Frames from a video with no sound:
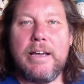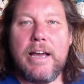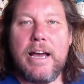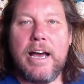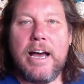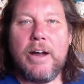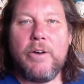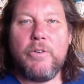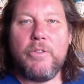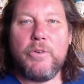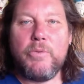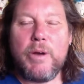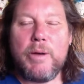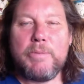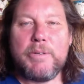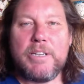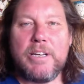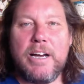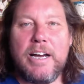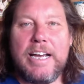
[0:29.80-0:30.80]
our other
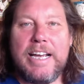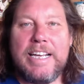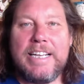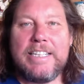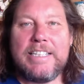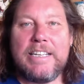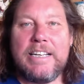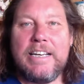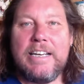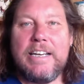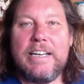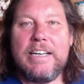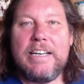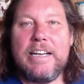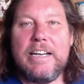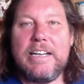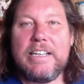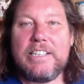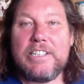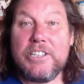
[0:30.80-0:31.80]
website is
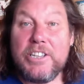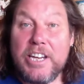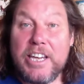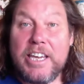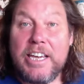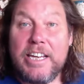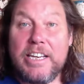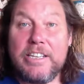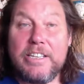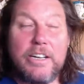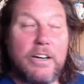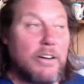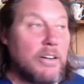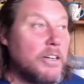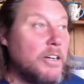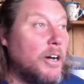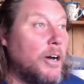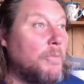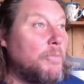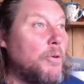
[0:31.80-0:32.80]
at
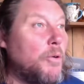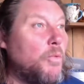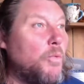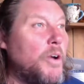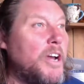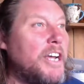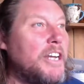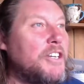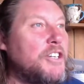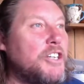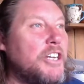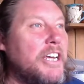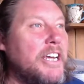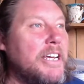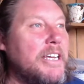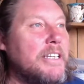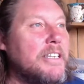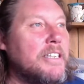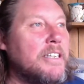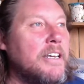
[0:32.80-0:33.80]
snicket.com, which
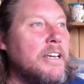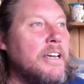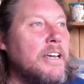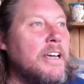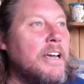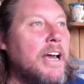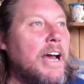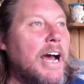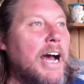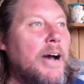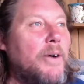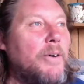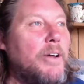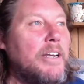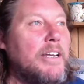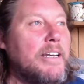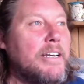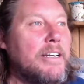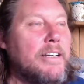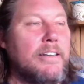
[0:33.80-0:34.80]
is
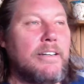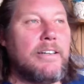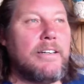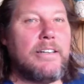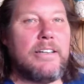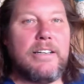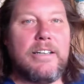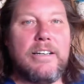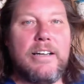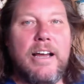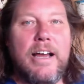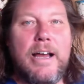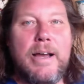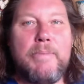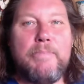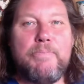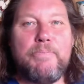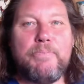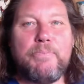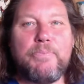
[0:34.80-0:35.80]
our little
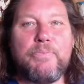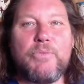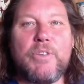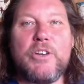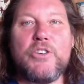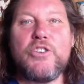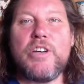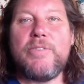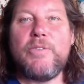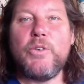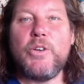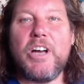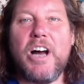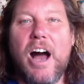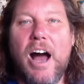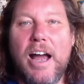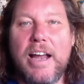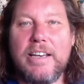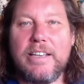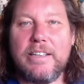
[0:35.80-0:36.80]
travel
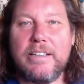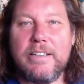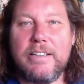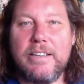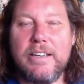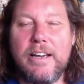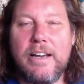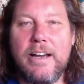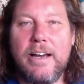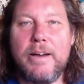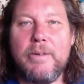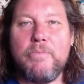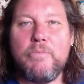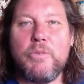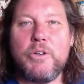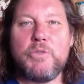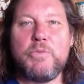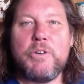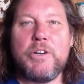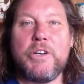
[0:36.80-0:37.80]
guide,
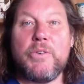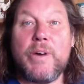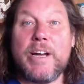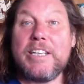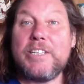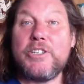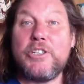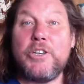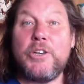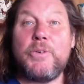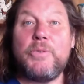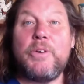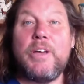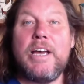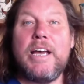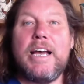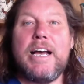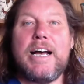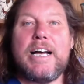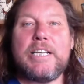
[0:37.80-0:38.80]
which we're going to add to
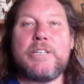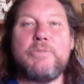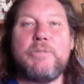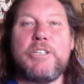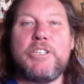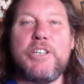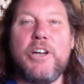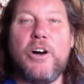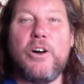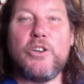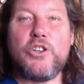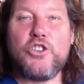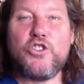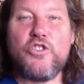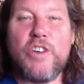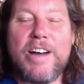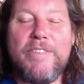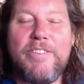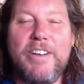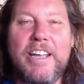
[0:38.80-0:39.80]
as we start
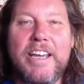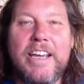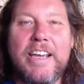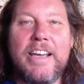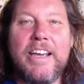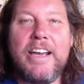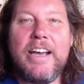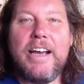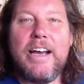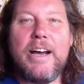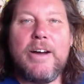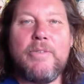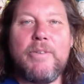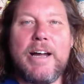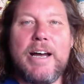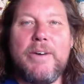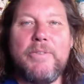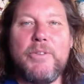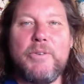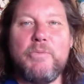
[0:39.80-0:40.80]
traveling
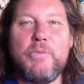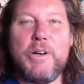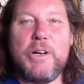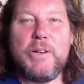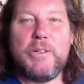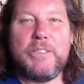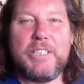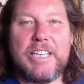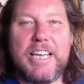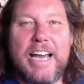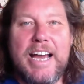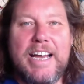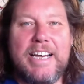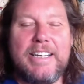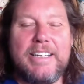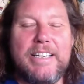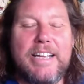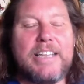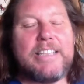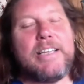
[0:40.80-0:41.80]
around the world again.
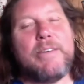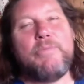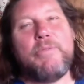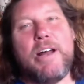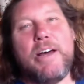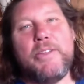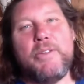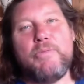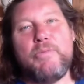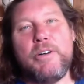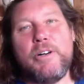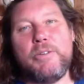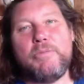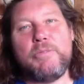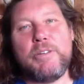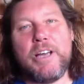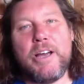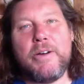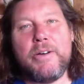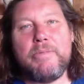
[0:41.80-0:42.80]
I say around the world,
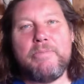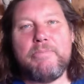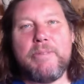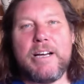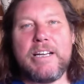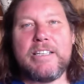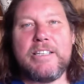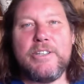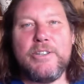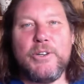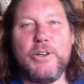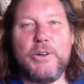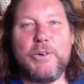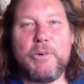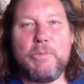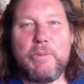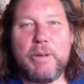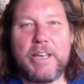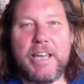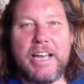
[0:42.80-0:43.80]
we're going back to
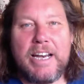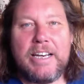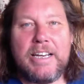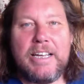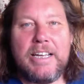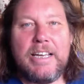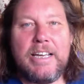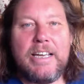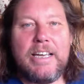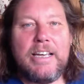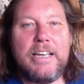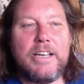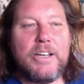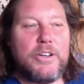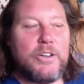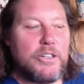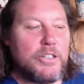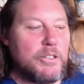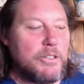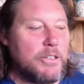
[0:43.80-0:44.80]
Europe again
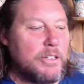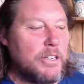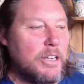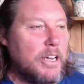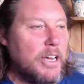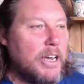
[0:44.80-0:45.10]
because